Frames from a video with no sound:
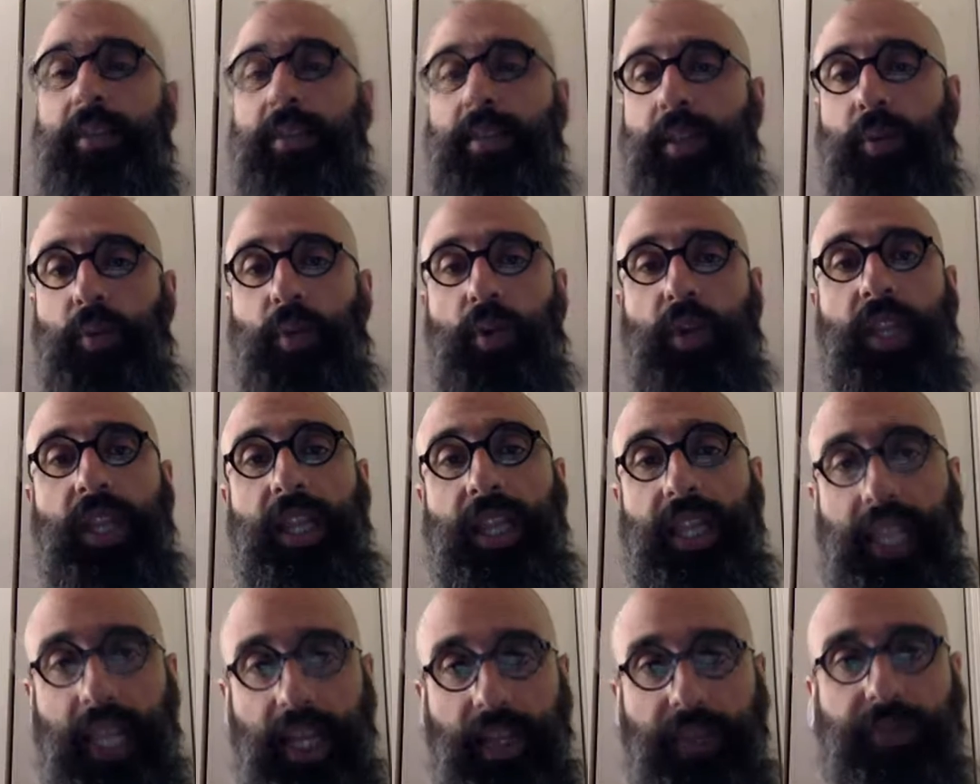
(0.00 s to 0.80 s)
were
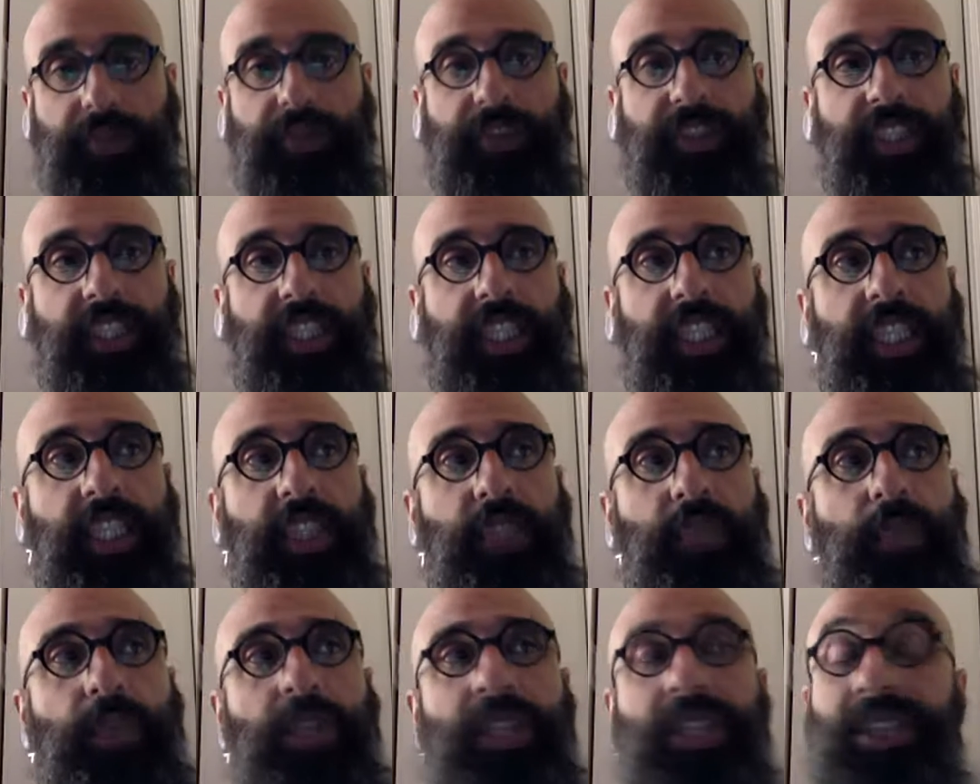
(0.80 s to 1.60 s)

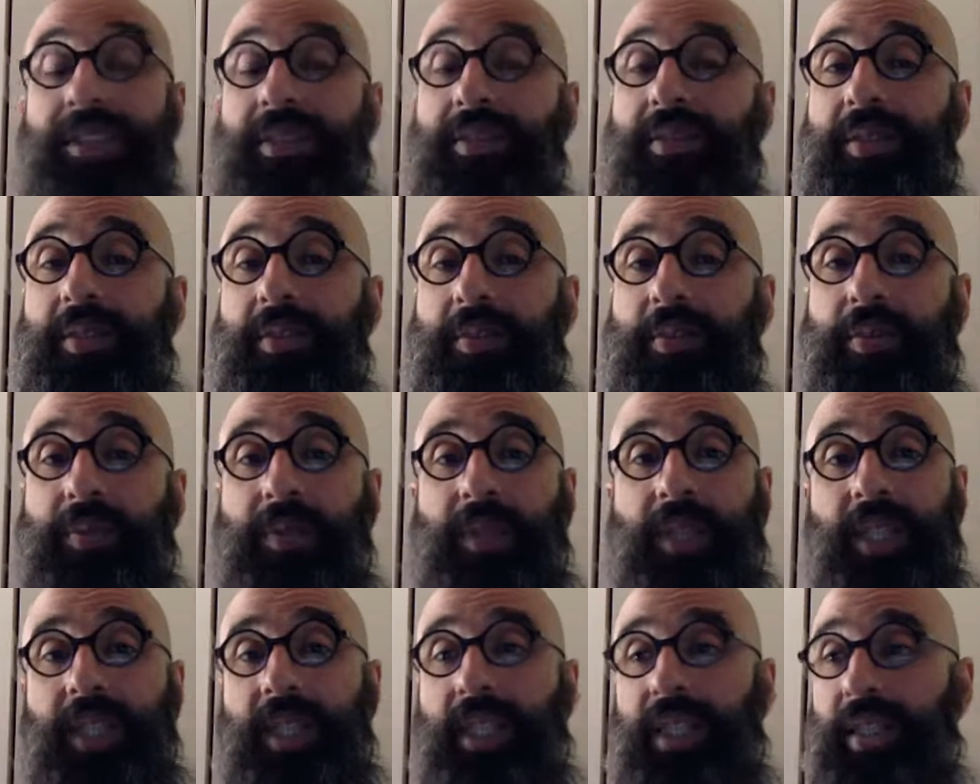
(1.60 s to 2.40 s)
leftists, but
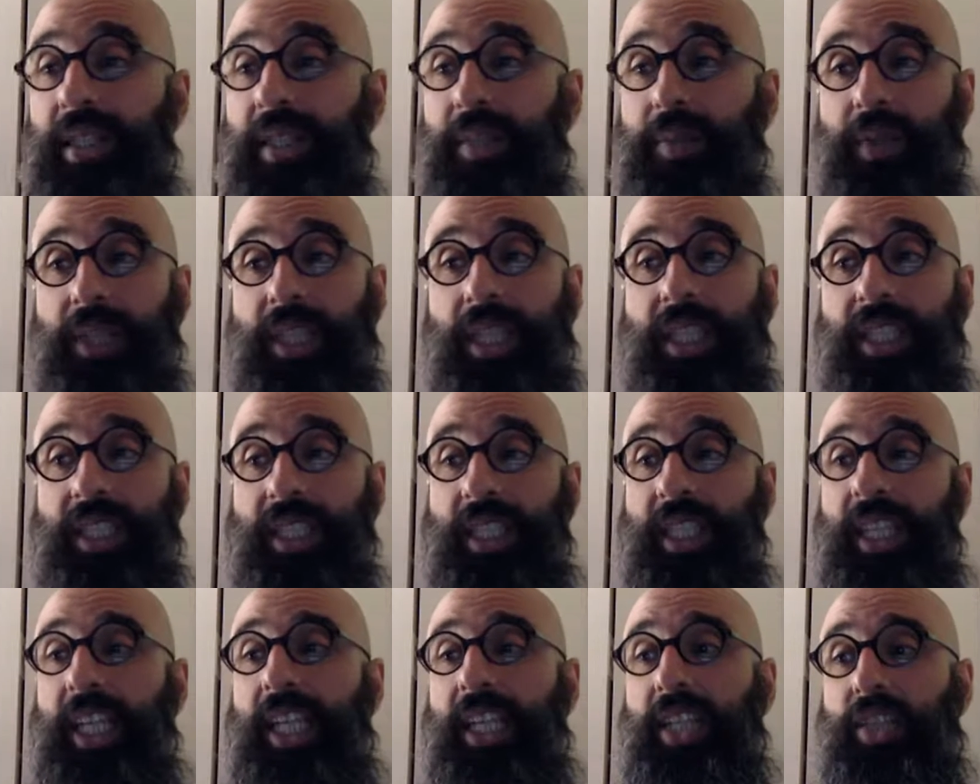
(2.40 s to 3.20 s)
they were
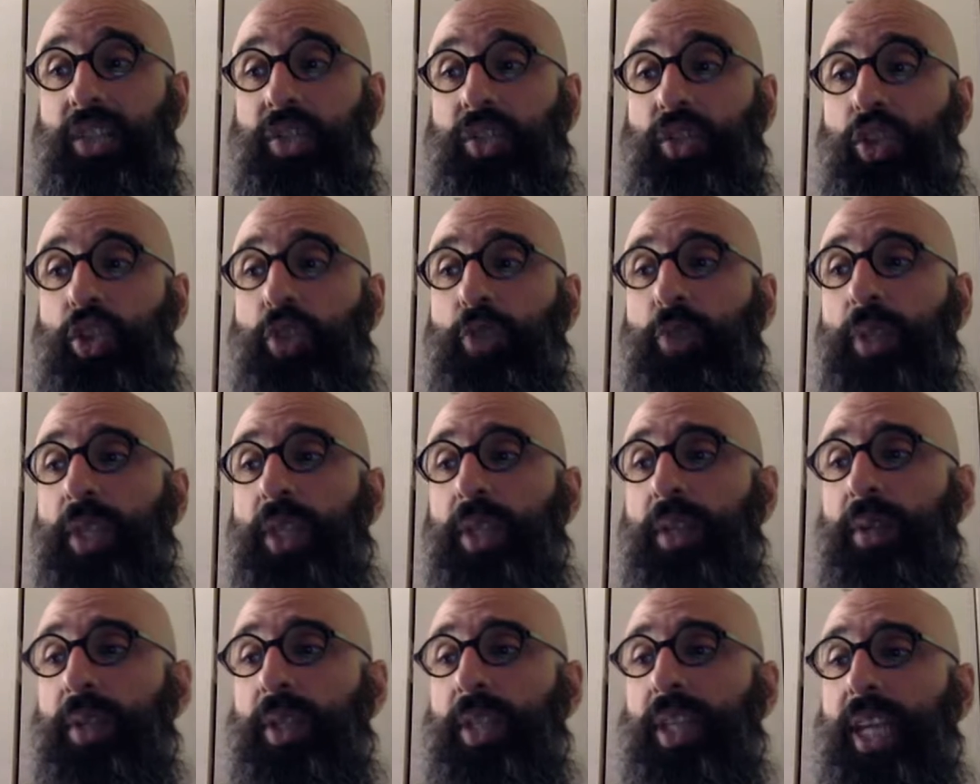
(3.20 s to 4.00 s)
intellectuals, but they
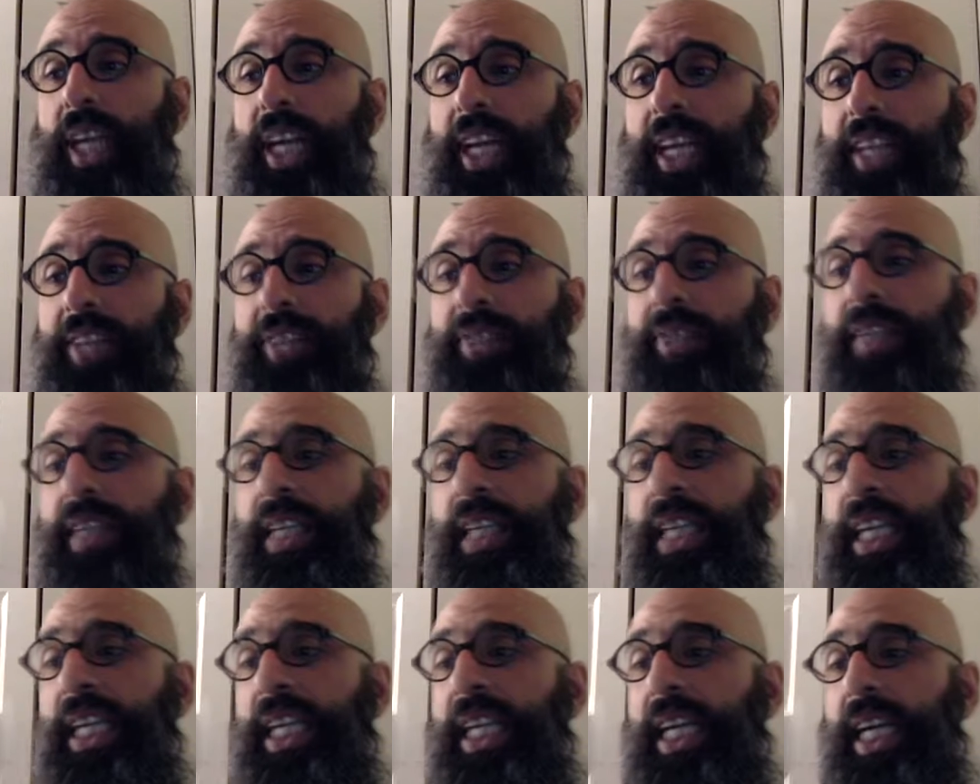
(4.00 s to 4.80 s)
were kind of
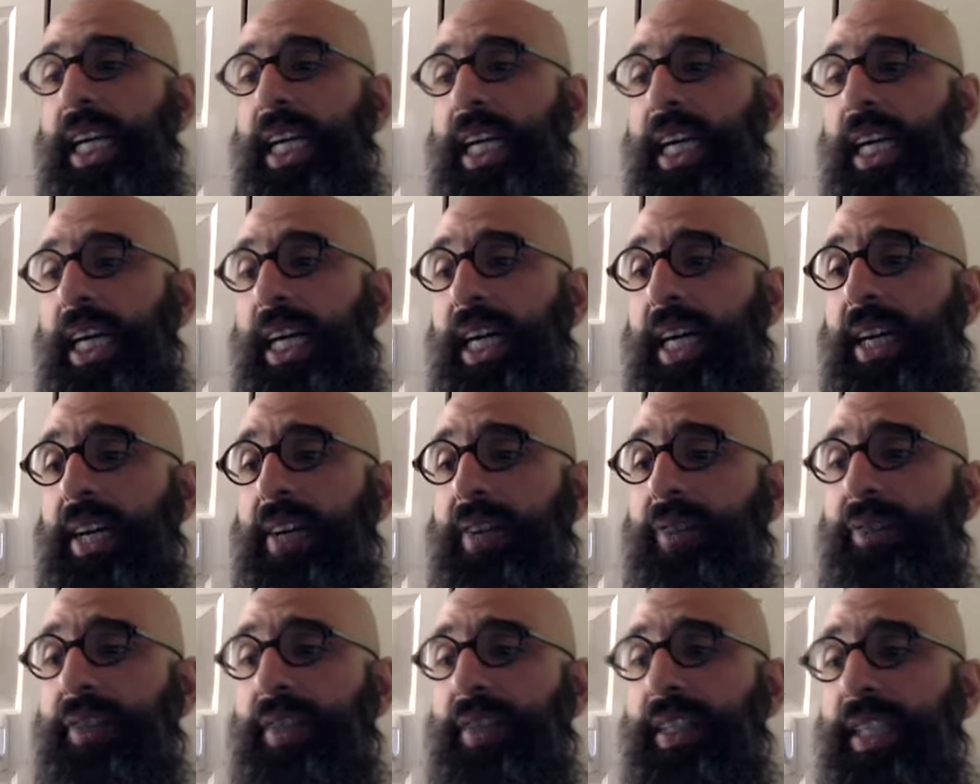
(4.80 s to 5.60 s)

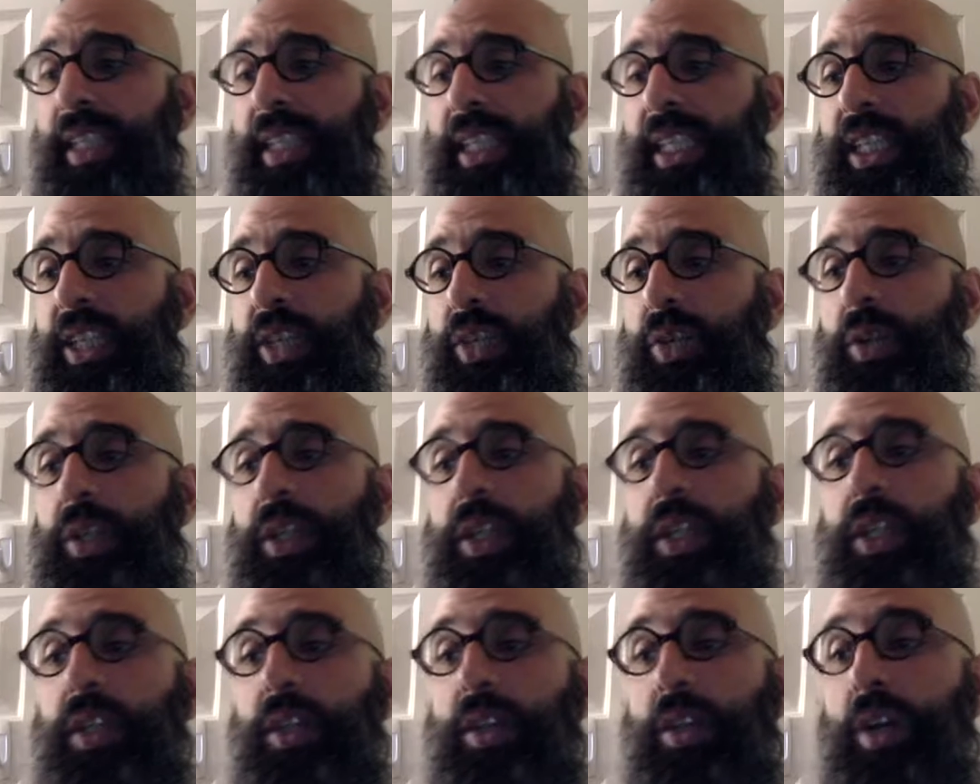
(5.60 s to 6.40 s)
very
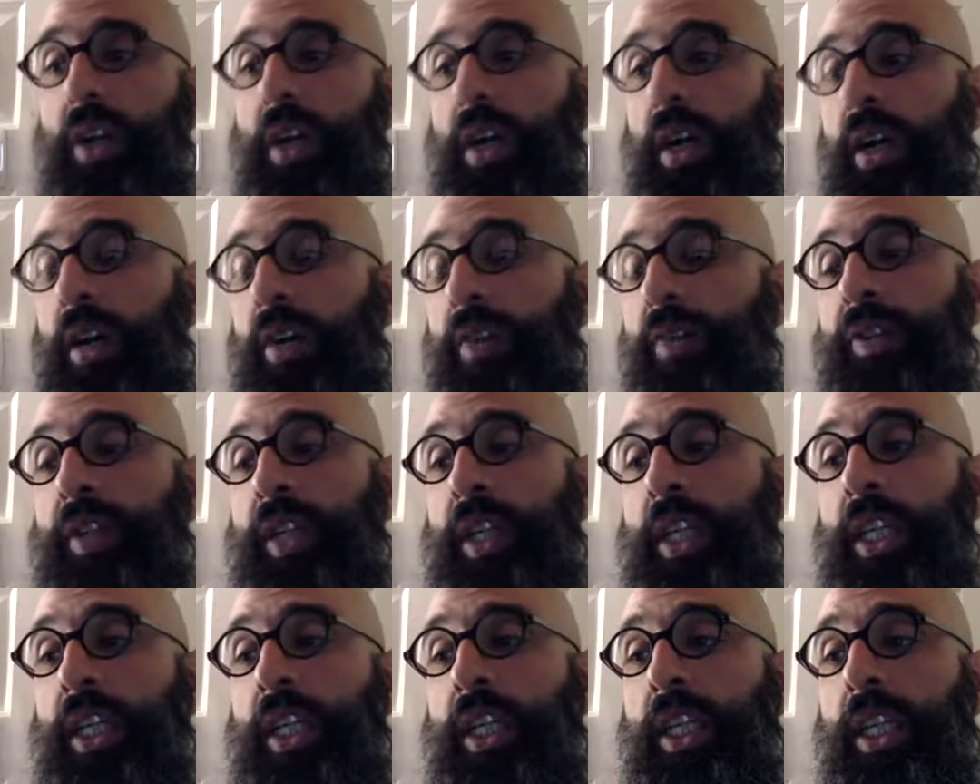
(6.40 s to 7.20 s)
critical of
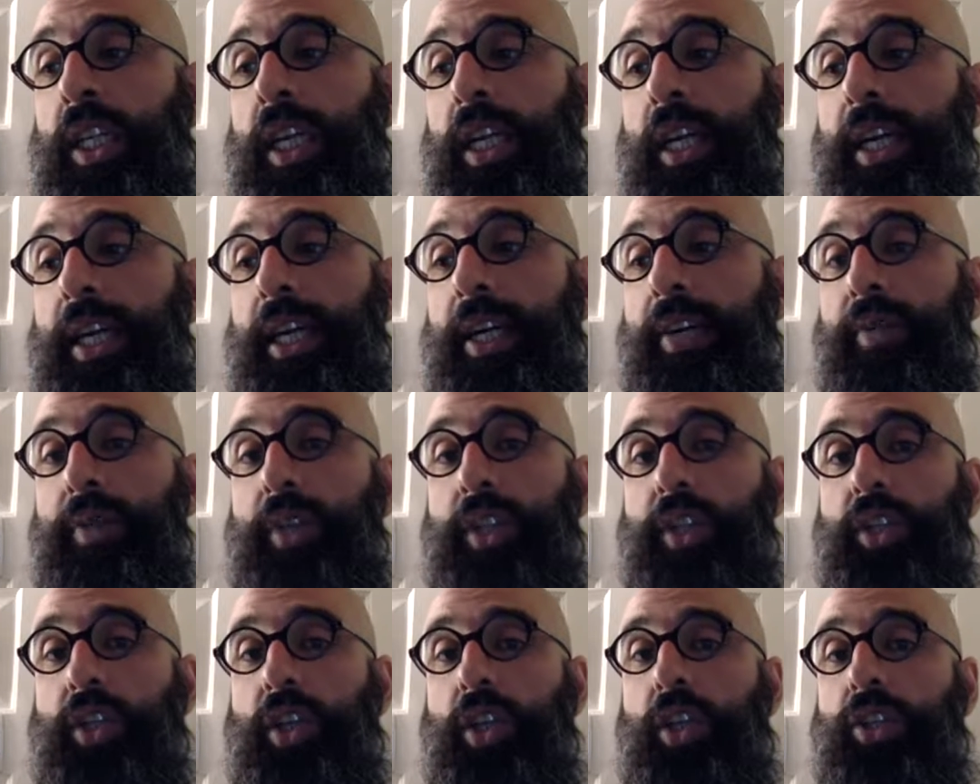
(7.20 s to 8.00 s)

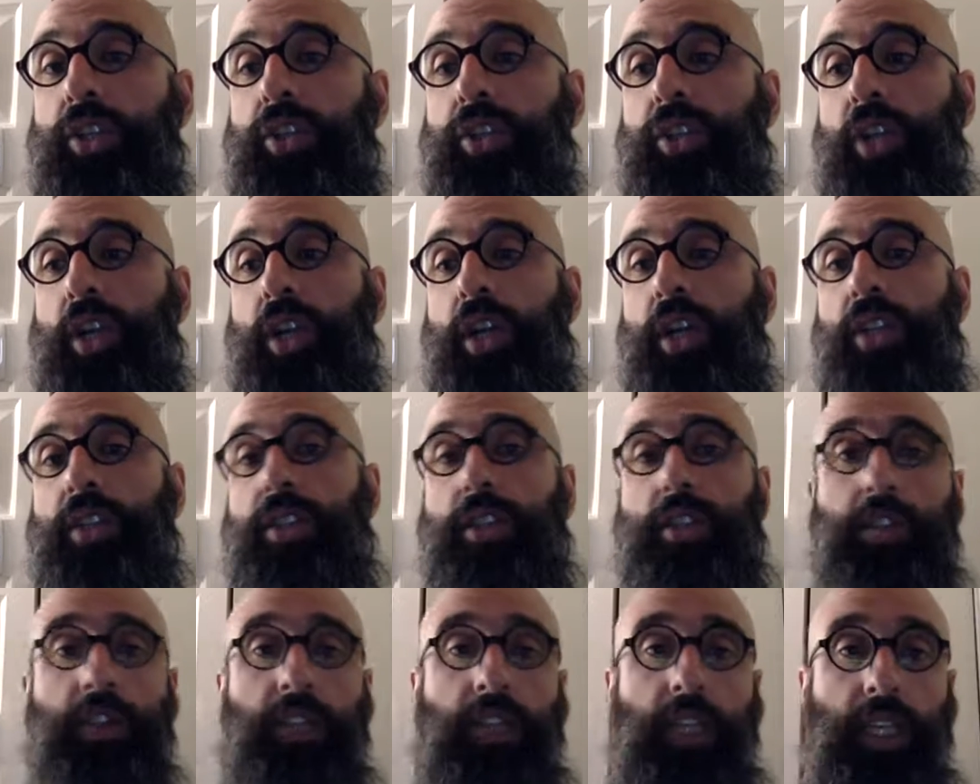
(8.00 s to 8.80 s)
Reza
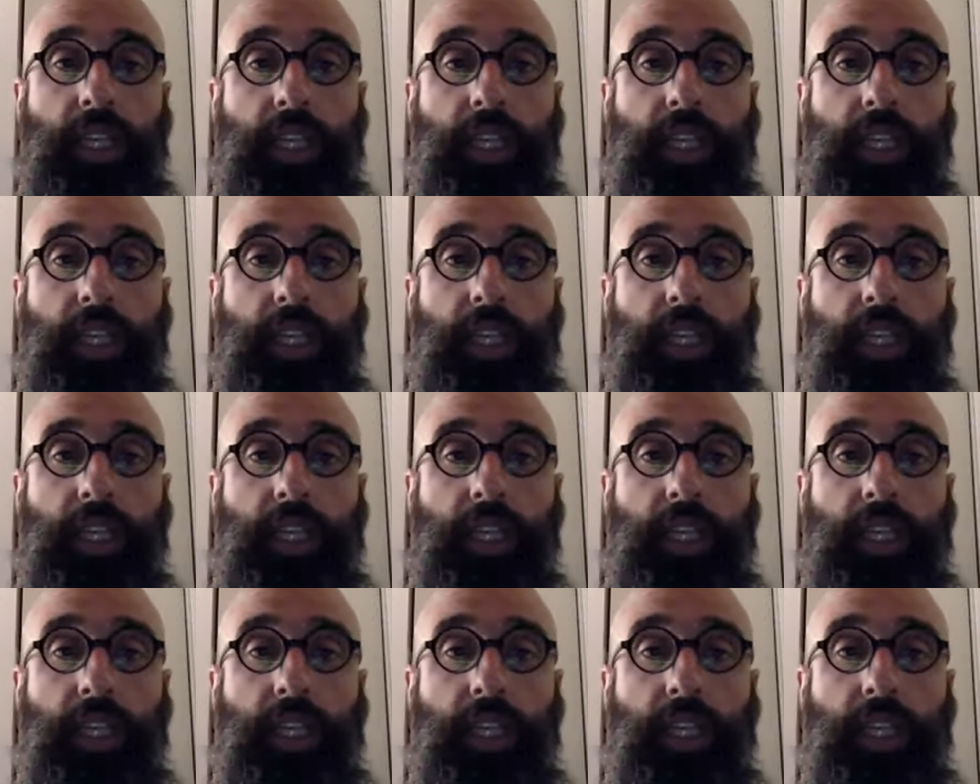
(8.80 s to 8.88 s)
Shah's